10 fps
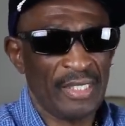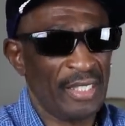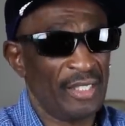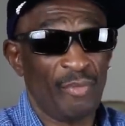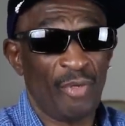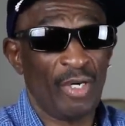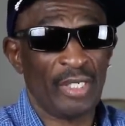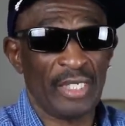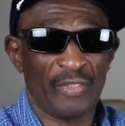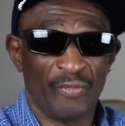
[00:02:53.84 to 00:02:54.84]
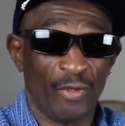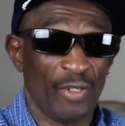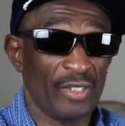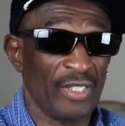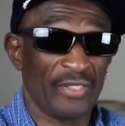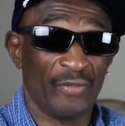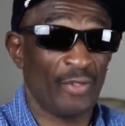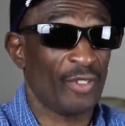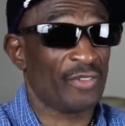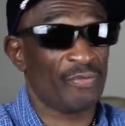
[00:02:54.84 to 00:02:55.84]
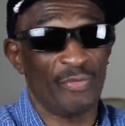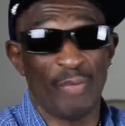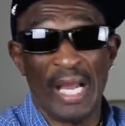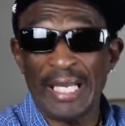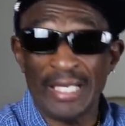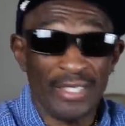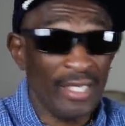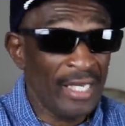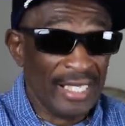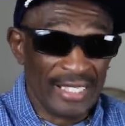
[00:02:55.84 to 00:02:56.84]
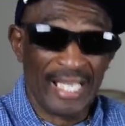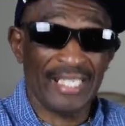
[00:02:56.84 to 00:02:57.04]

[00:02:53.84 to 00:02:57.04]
Kelly Park as far as banging. Yeah. It ain't